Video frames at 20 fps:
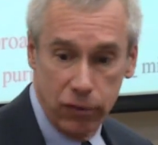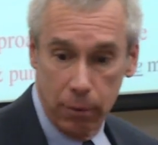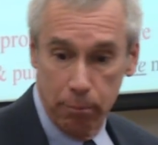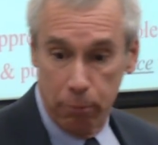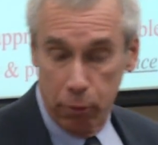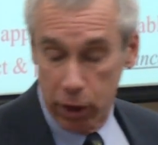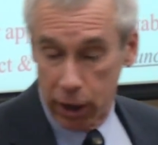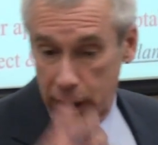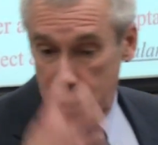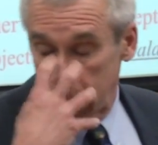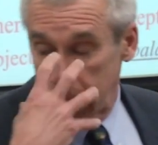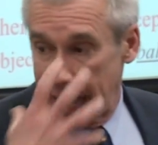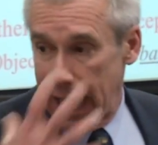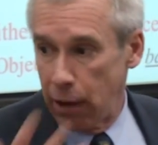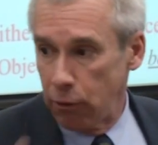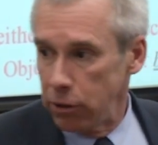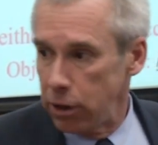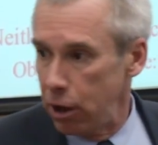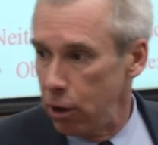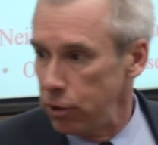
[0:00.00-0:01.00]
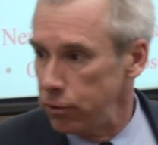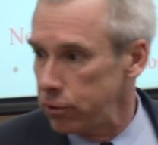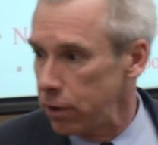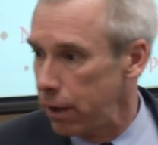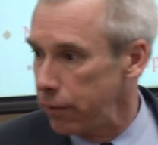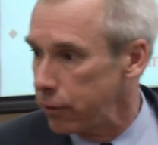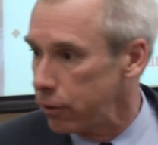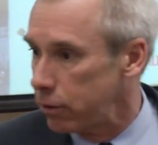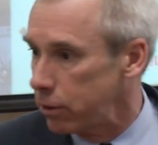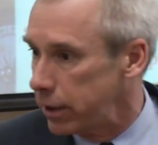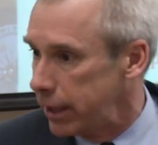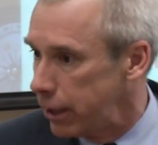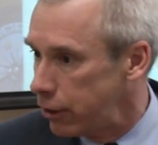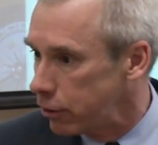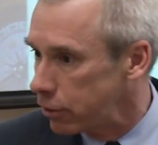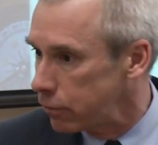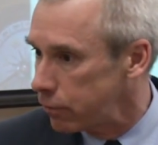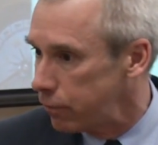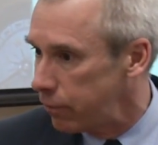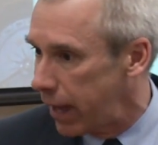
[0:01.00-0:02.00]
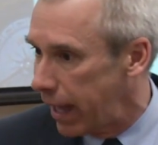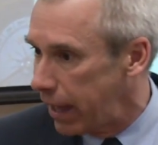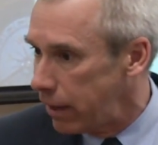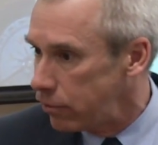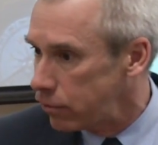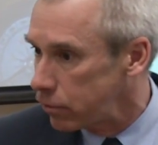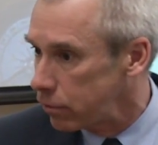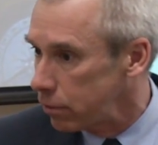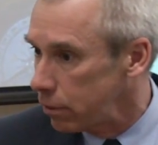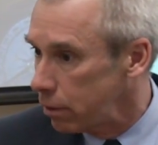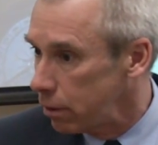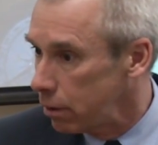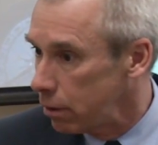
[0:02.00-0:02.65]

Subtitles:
and put a clown nose on their leader's face?